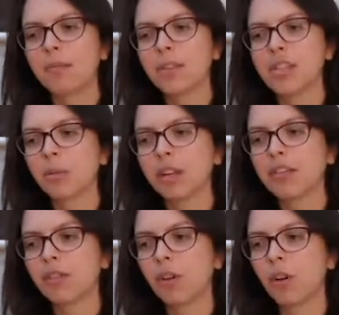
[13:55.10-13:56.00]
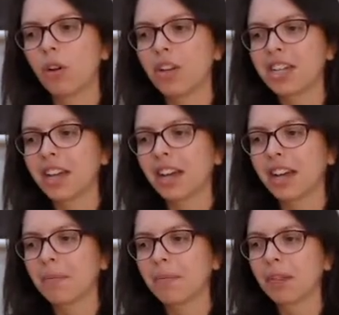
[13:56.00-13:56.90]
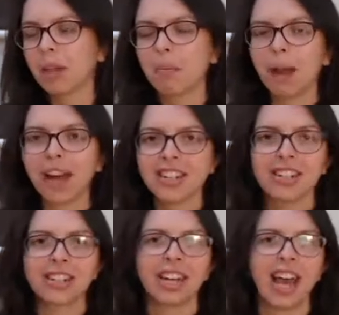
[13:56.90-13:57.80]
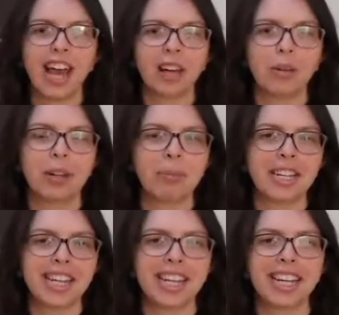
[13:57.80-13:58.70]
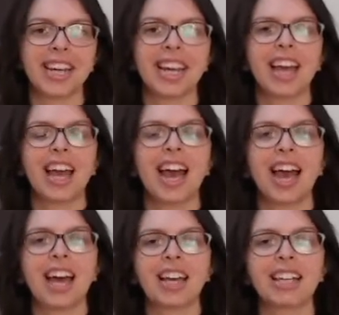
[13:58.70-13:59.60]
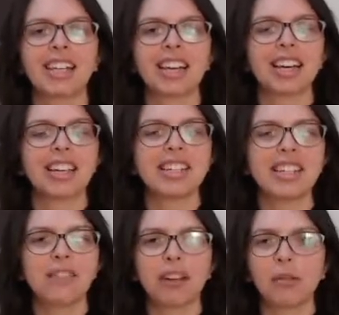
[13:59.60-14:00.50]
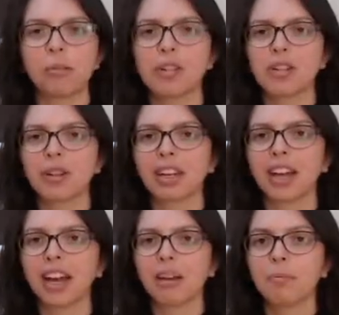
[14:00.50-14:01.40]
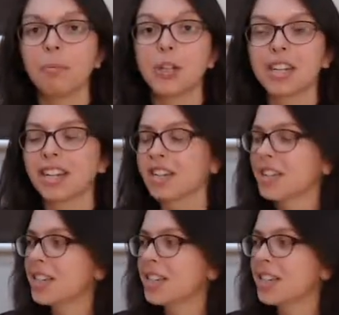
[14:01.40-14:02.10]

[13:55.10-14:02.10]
So we've got compassion, equanimity, and this evening we'll be doing mudita, so